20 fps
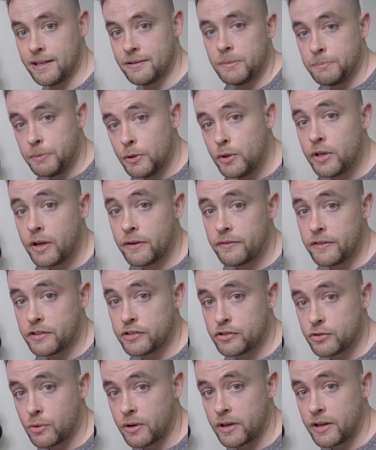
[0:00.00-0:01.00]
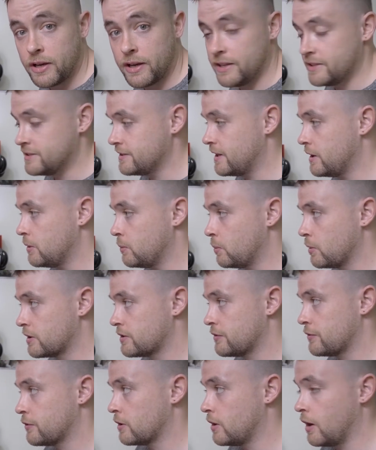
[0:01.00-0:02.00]
The beauty of this shortcut is that it
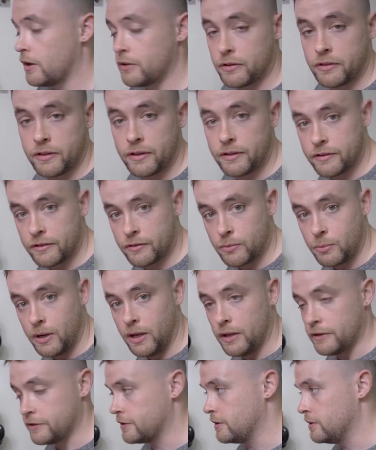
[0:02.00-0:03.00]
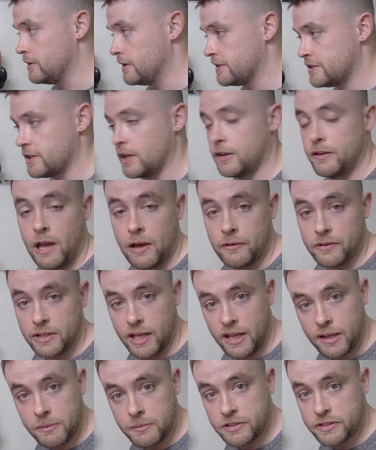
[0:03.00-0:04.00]
works for other things as well. So let's say you have an
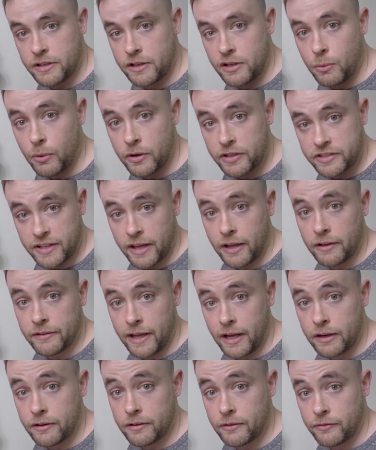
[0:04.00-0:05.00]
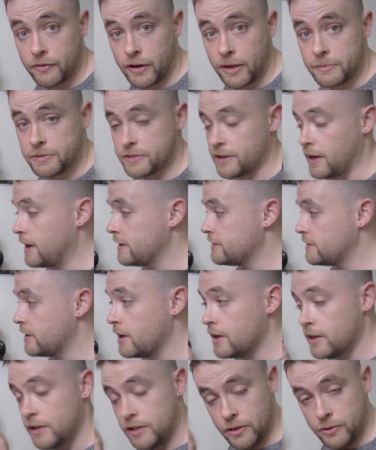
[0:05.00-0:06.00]
image that you want to scale down to the frame size.
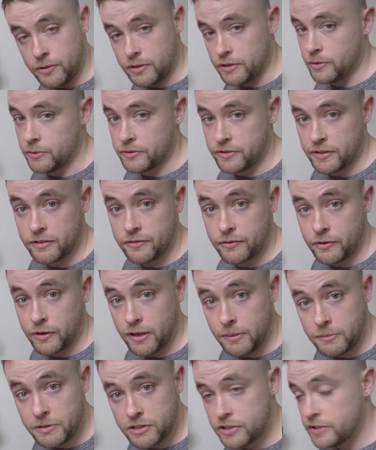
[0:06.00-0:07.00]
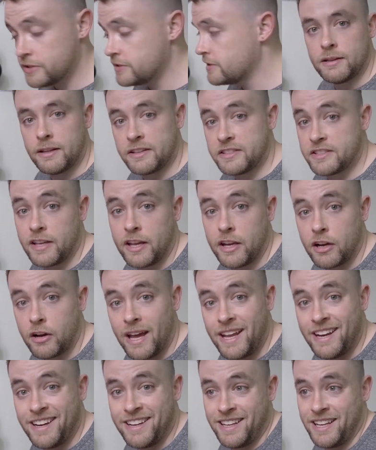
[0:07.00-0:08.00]
You can use this for images. Let's say you're
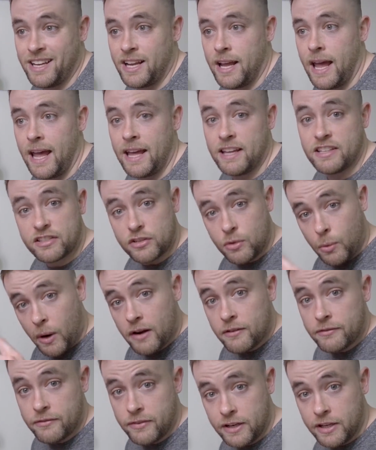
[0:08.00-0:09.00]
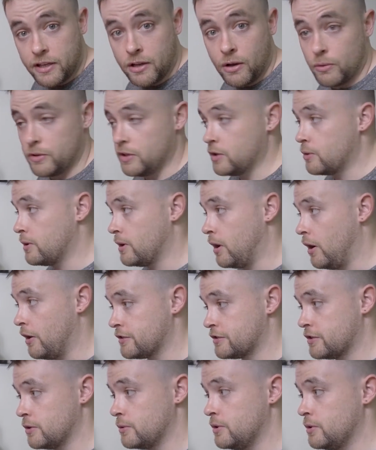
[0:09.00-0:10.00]
editing a square video. You can
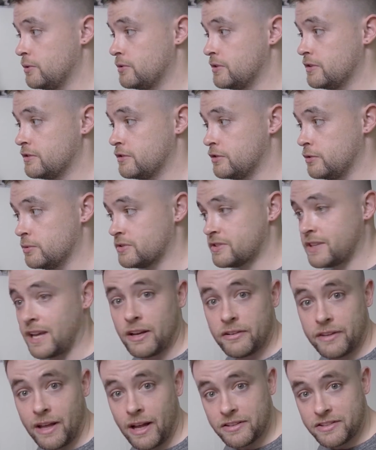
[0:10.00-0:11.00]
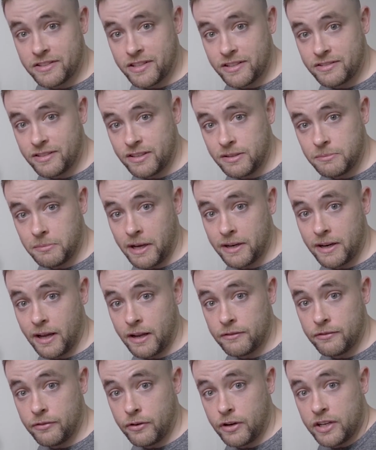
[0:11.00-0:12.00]
also use it to scale down 16 by
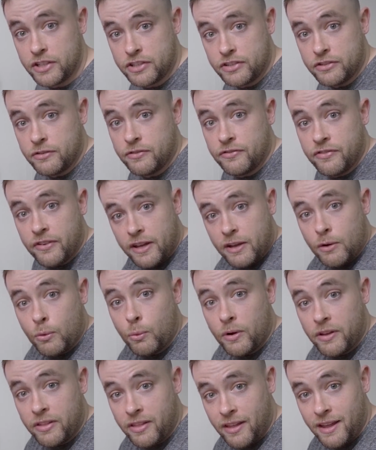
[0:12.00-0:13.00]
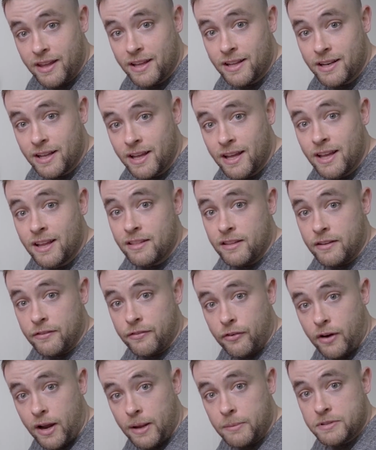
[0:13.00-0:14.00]
9 footage to fit within the
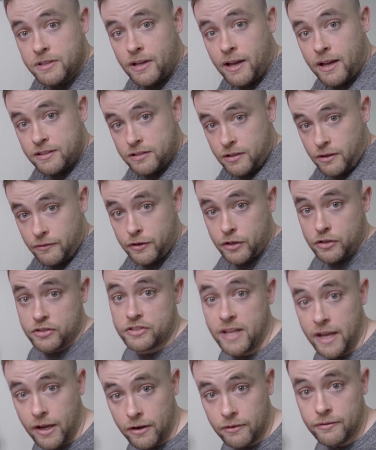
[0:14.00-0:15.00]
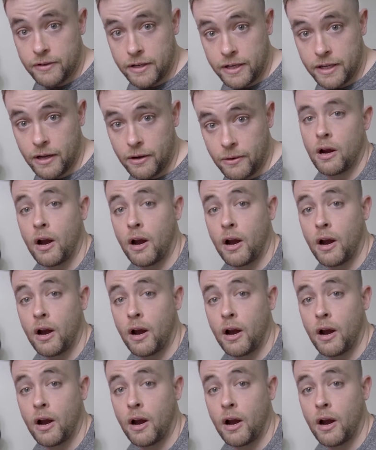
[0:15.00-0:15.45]
frame size of your scale video.